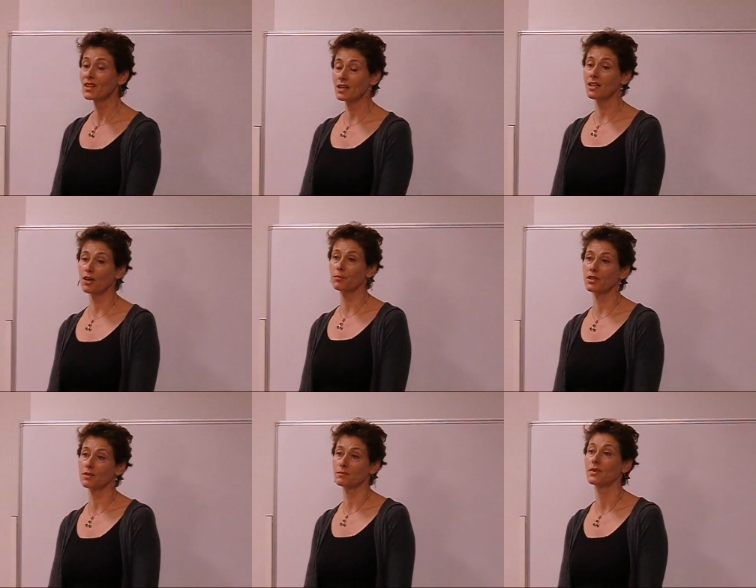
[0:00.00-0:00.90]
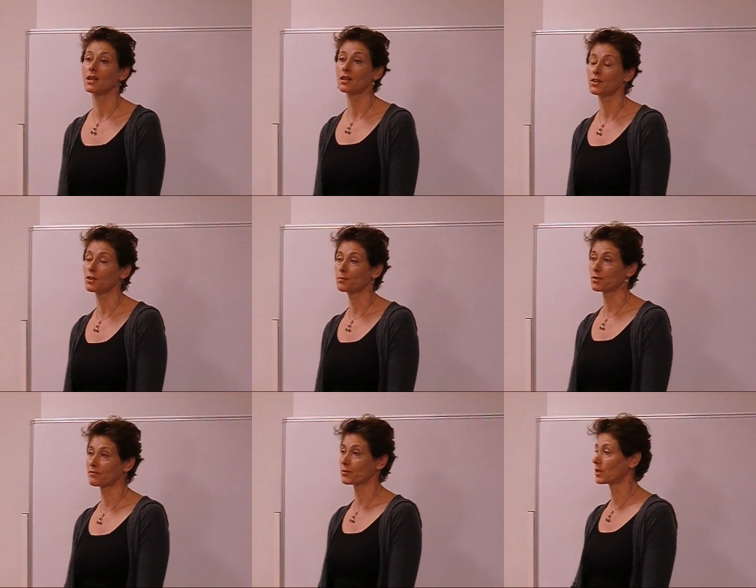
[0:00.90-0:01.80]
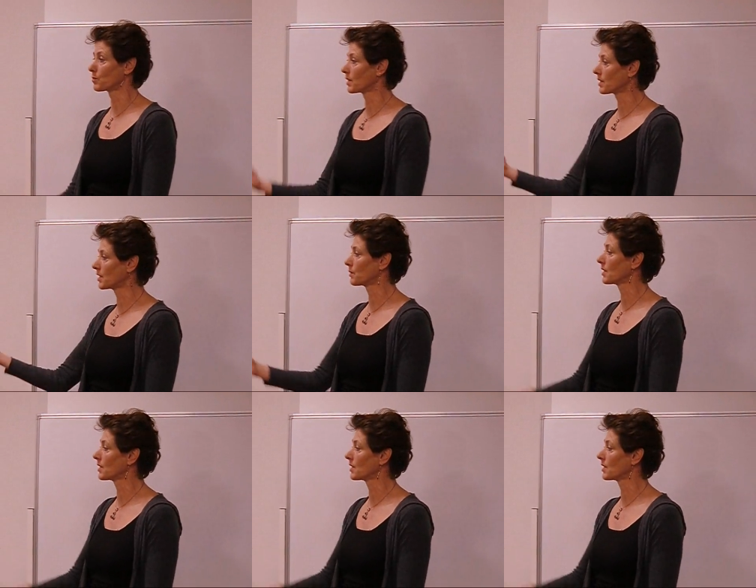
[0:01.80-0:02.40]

and help him, you know, perform what he would